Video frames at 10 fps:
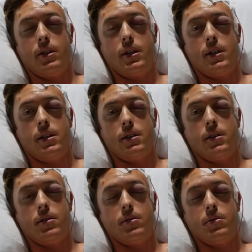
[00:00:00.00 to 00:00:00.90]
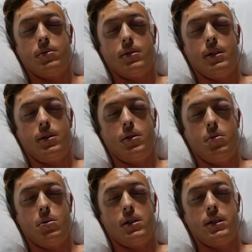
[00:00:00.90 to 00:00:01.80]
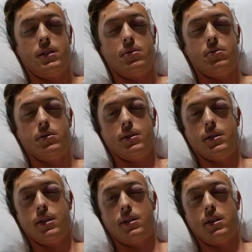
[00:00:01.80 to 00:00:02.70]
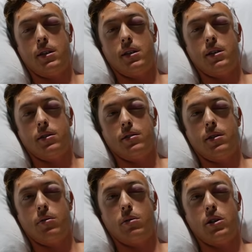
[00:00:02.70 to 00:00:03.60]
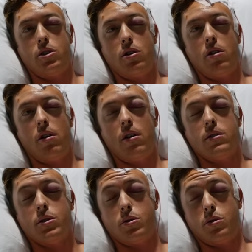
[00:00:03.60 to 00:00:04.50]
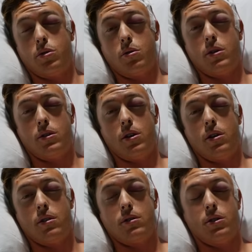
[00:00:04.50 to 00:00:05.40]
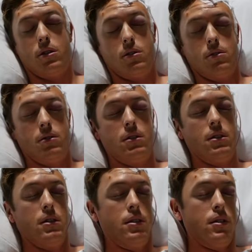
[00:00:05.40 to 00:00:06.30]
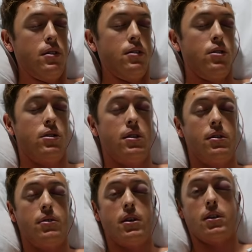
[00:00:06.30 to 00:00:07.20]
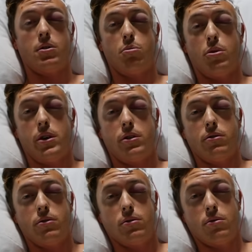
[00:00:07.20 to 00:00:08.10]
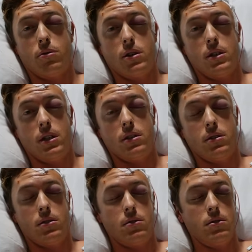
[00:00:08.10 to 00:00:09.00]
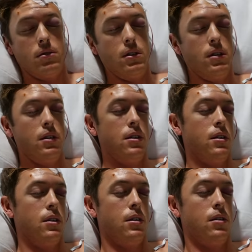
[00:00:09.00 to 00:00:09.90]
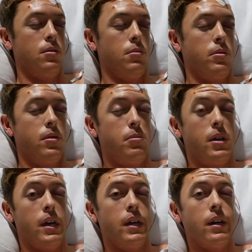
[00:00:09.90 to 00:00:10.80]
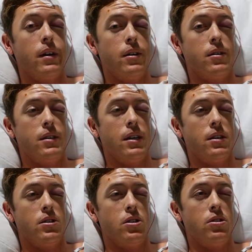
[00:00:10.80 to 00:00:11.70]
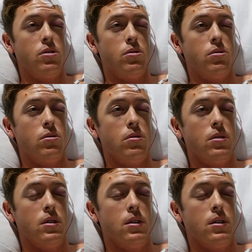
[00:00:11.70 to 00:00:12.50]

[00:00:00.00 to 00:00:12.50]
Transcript: They cut my tendon and my jaw, so it's sort of talk. So, just to give you guys a brief rundown though, I'm going to be hanging out here in the ICU.